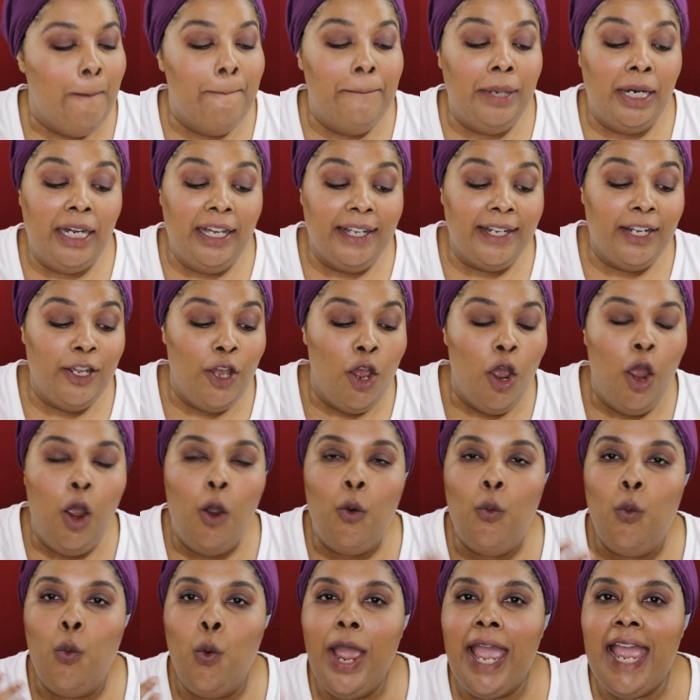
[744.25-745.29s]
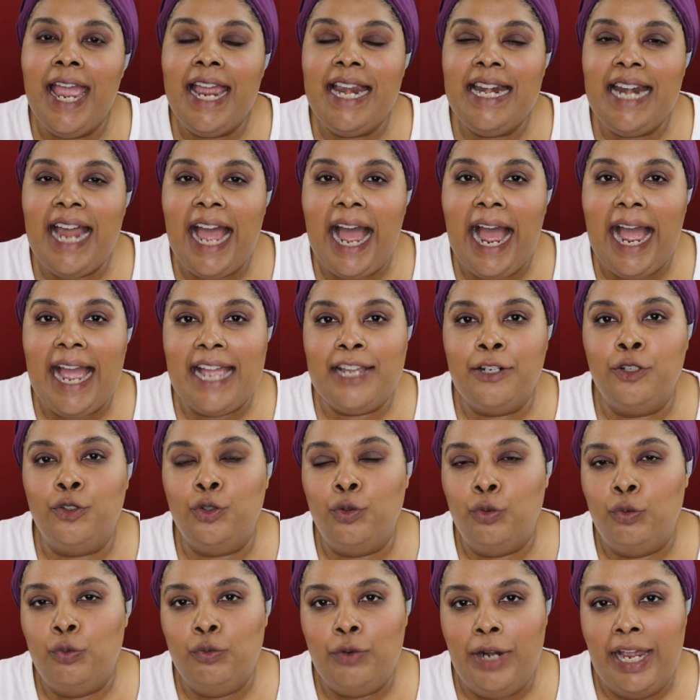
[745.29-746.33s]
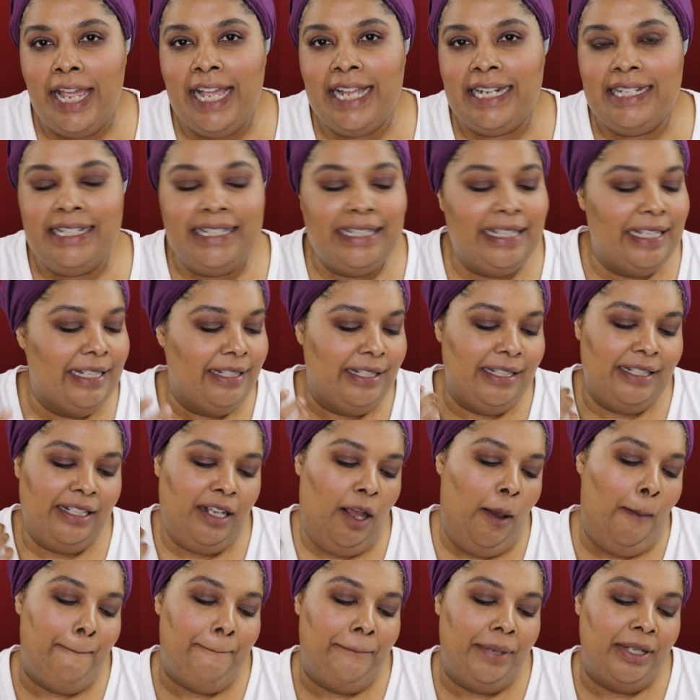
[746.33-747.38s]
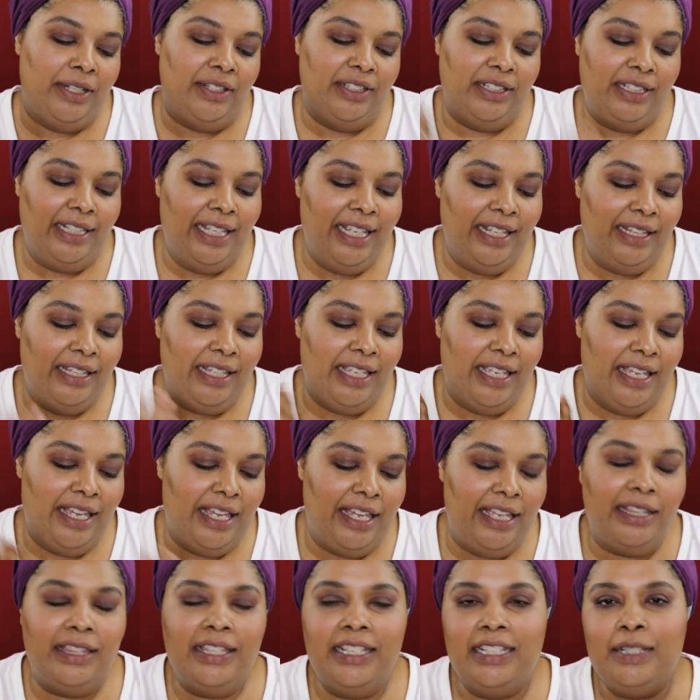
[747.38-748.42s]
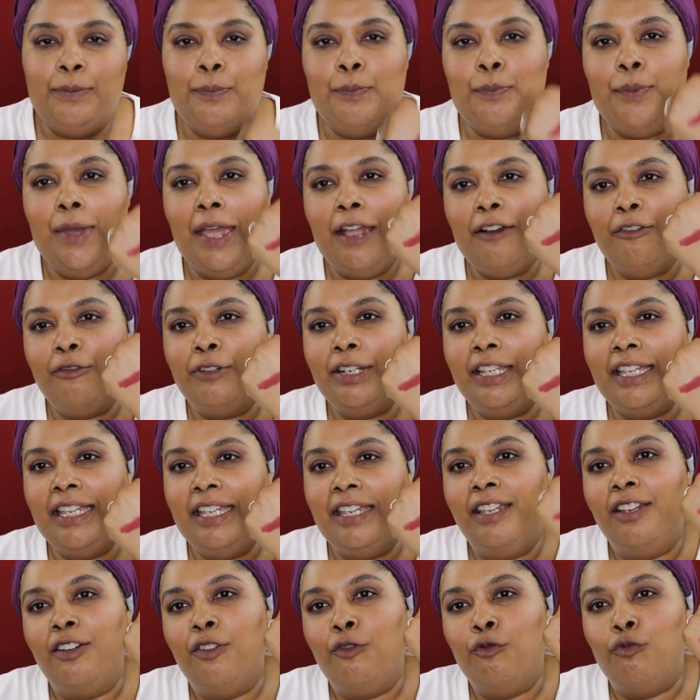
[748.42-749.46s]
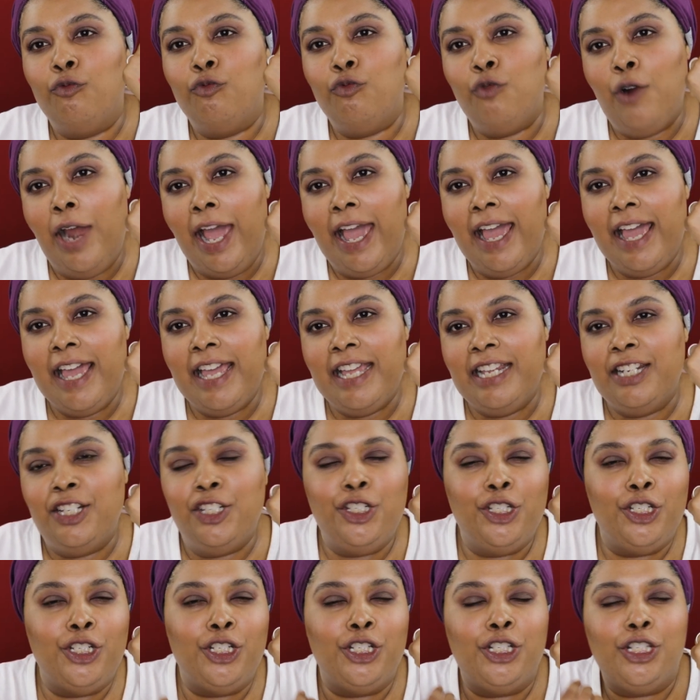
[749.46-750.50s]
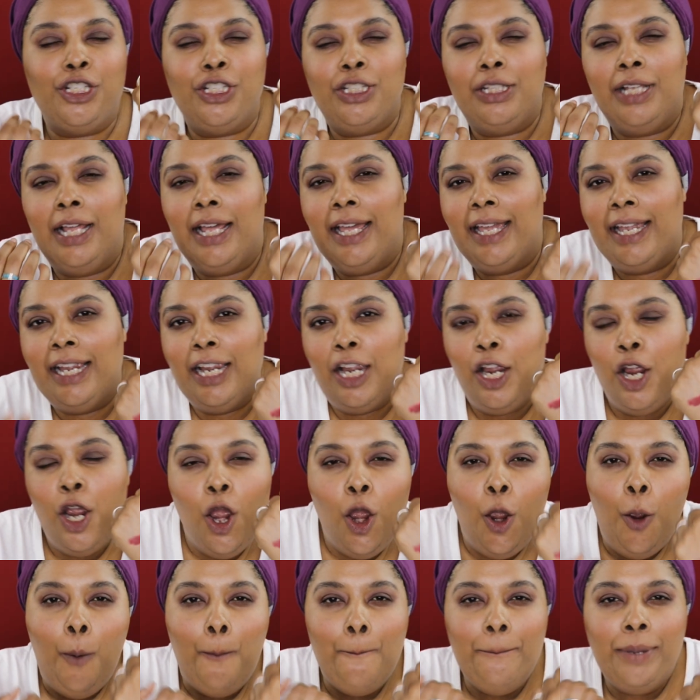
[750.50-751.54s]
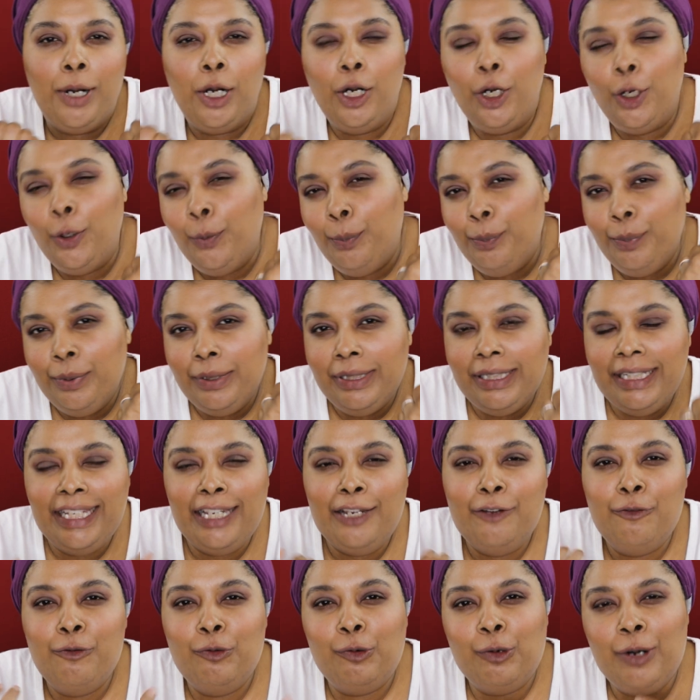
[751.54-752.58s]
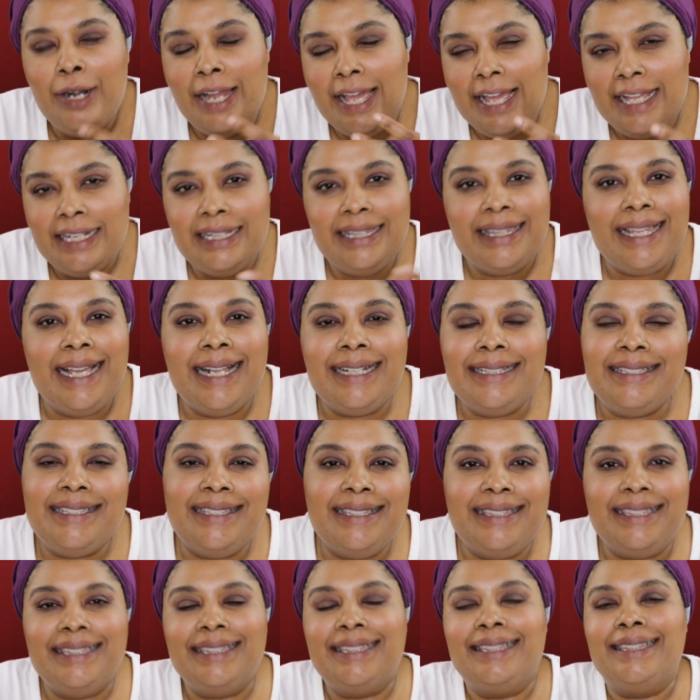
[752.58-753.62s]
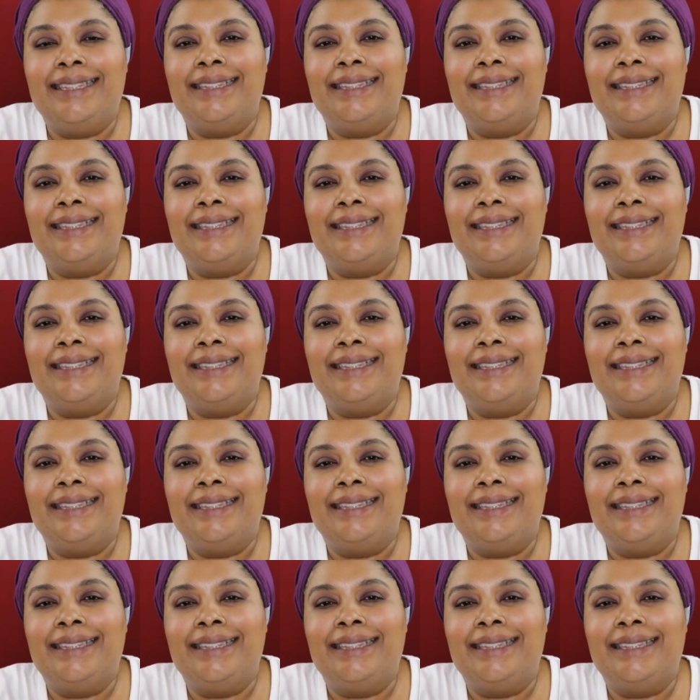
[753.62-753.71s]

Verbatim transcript: But when I do reds, this is completely it. These berry reds, just like purpley red, that's